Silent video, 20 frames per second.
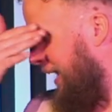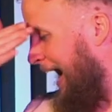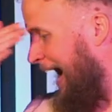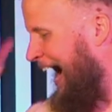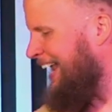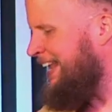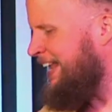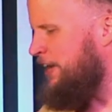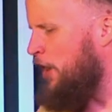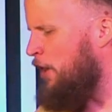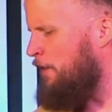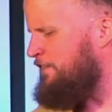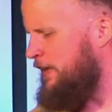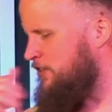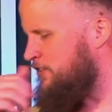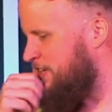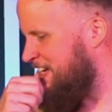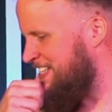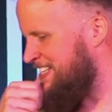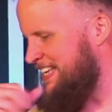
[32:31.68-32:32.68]
I didn't know if I
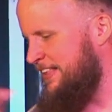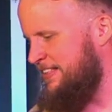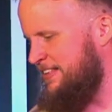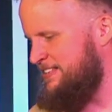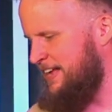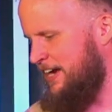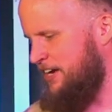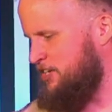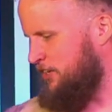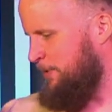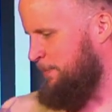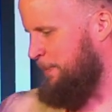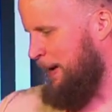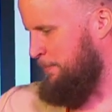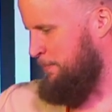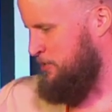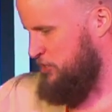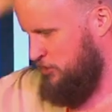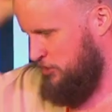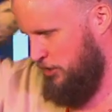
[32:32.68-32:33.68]
was going to say this actually, but I'm
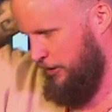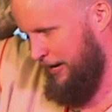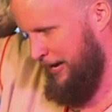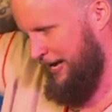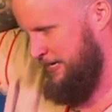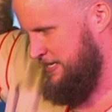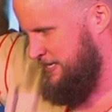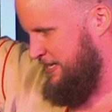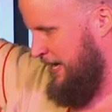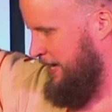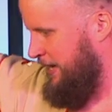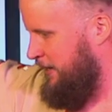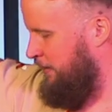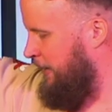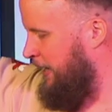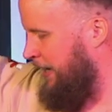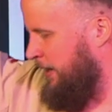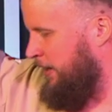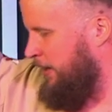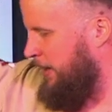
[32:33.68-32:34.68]
going to just go ahead and say it.
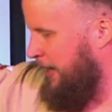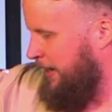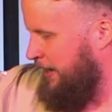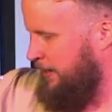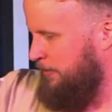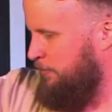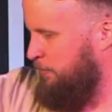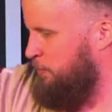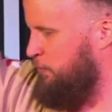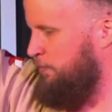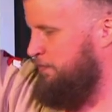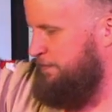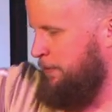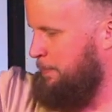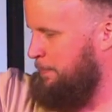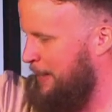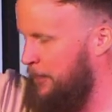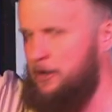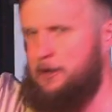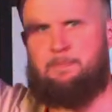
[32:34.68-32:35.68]
And for
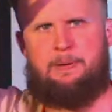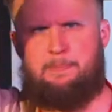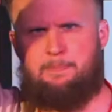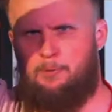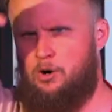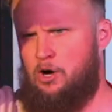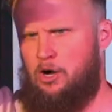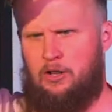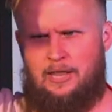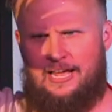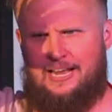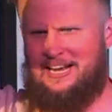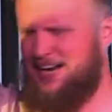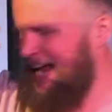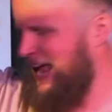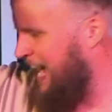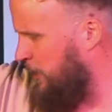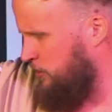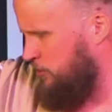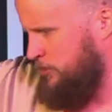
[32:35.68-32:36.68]
married people online and
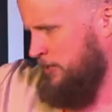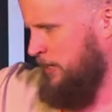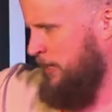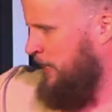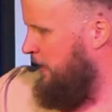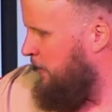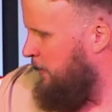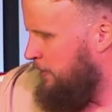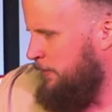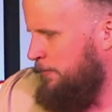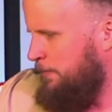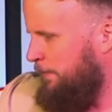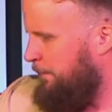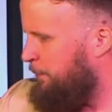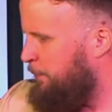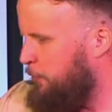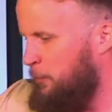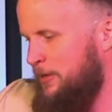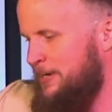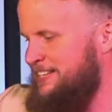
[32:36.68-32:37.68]
house,
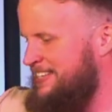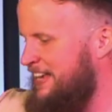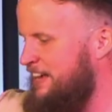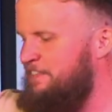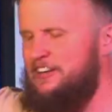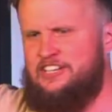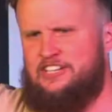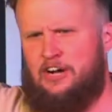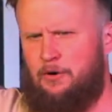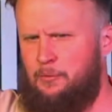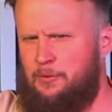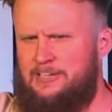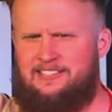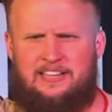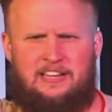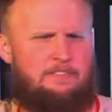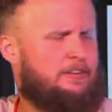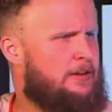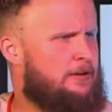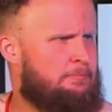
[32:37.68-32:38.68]
receive it, don't
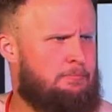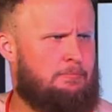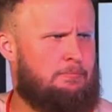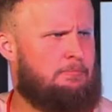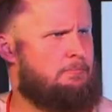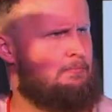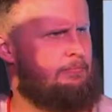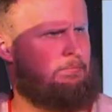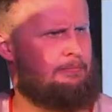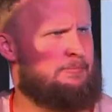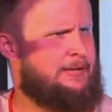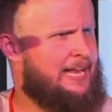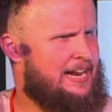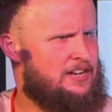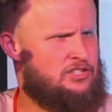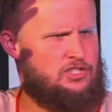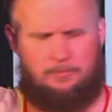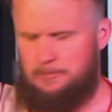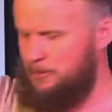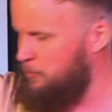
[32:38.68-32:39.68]
receive it,
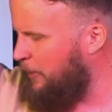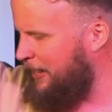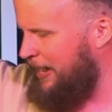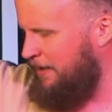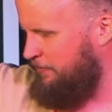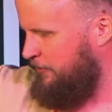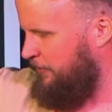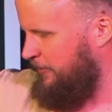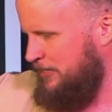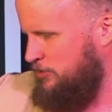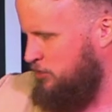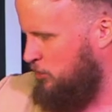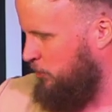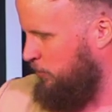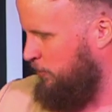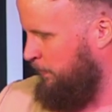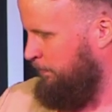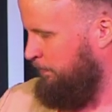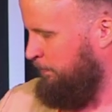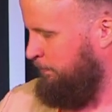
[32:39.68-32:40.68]
cancel me, whatever. That's cool.